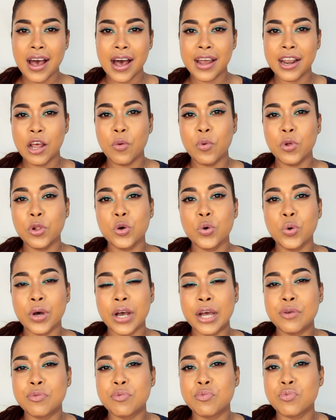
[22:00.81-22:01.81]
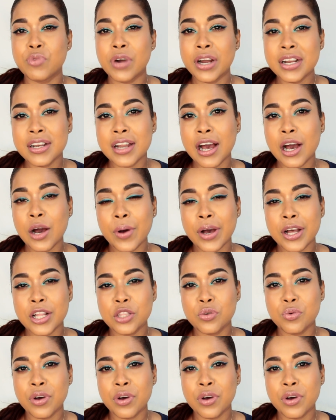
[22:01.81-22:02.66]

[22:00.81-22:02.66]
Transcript: And I will go ahead right now and